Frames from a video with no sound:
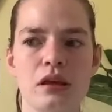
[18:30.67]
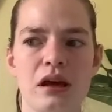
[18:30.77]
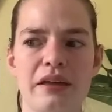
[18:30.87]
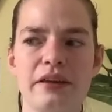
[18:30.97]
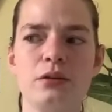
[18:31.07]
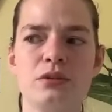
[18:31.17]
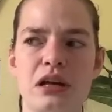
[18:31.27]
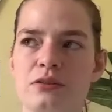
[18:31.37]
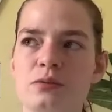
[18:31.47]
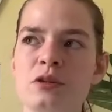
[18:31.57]
I
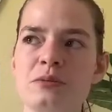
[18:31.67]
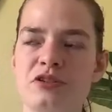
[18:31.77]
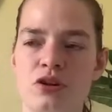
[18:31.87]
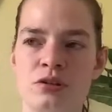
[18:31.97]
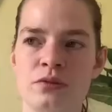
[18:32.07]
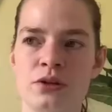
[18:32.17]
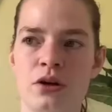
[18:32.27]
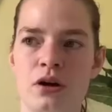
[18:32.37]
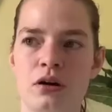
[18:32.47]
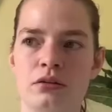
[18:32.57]
was supposed to be transferred
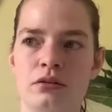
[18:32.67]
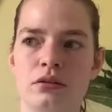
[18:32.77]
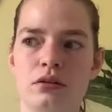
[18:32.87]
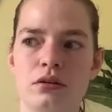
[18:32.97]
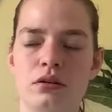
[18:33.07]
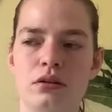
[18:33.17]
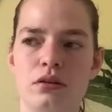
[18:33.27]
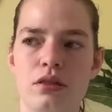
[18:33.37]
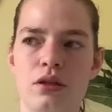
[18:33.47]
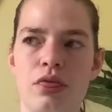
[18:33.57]
on
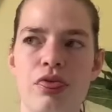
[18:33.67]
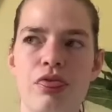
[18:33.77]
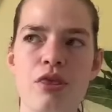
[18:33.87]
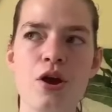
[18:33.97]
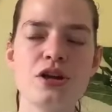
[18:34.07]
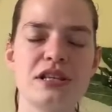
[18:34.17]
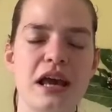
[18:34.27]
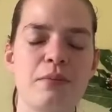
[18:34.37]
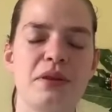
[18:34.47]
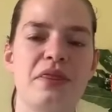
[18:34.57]
the
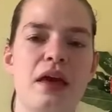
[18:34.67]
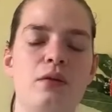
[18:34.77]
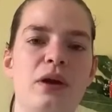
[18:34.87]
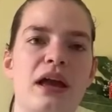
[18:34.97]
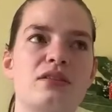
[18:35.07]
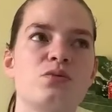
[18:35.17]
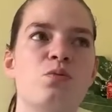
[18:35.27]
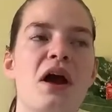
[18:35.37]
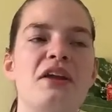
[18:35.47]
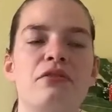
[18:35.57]
Thursday, but then we had to
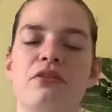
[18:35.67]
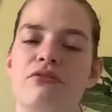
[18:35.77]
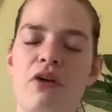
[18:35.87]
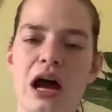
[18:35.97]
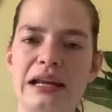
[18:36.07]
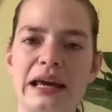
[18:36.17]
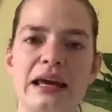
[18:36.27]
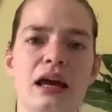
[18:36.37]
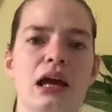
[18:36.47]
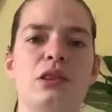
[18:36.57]
wait for the Friday,
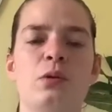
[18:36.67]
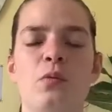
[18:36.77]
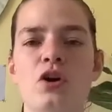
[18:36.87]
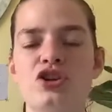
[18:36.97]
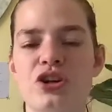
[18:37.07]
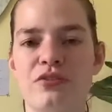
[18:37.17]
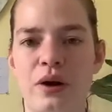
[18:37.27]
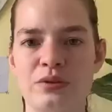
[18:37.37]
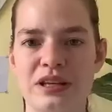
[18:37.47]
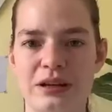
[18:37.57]
and then we weren't sure if I
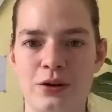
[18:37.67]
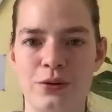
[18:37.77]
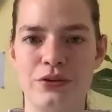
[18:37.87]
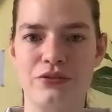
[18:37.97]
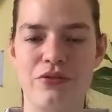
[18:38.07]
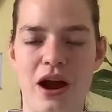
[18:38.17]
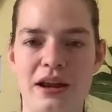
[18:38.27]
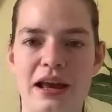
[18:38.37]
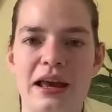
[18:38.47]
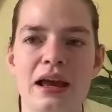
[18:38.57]
was going to go on
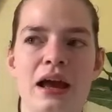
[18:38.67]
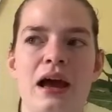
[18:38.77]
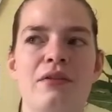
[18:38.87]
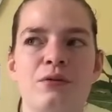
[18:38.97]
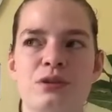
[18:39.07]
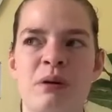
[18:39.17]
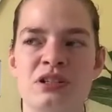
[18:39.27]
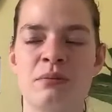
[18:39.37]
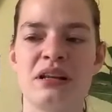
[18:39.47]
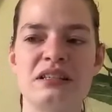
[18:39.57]
Friday, and there was a
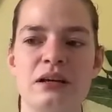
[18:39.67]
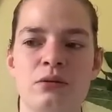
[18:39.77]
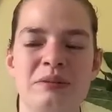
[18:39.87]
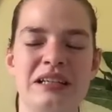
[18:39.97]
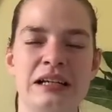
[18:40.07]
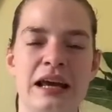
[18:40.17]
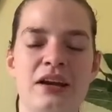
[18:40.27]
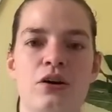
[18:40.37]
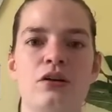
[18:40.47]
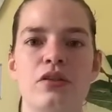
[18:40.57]
possibility it would be delayed
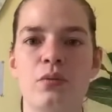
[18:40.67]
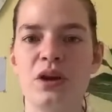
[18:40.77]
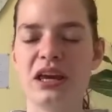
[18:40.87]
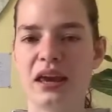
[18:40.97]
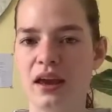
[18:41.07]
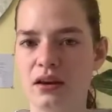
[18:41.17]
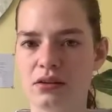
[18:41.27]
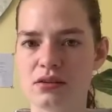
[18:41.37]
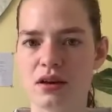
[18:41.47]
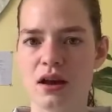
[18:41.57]
over the weekend